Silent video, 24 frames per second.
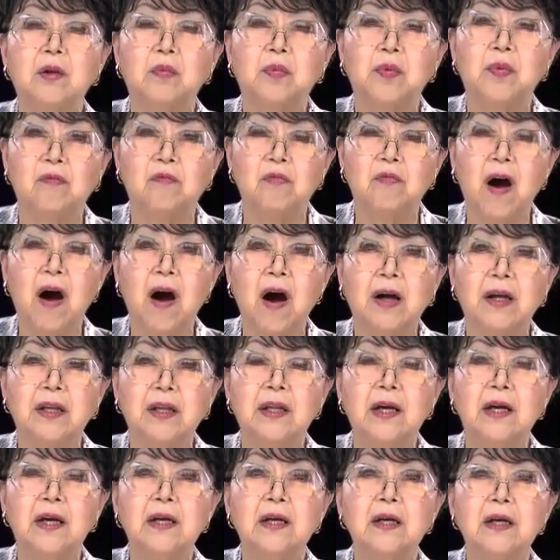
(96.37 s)

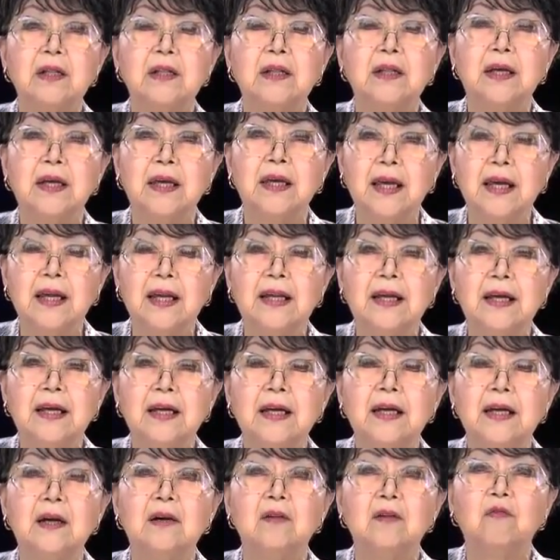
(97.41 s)
provide the
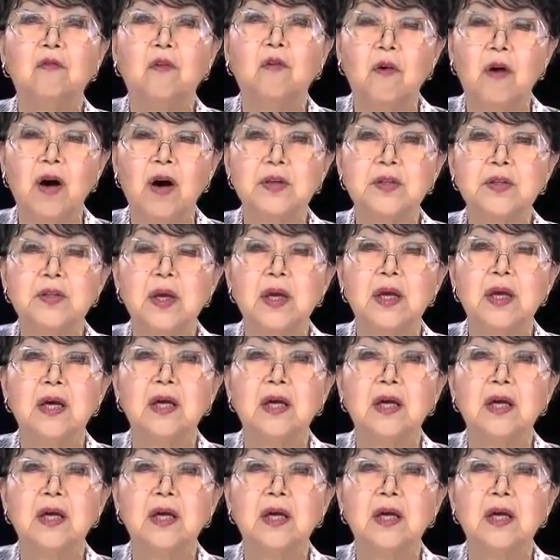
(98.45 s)
healing for us.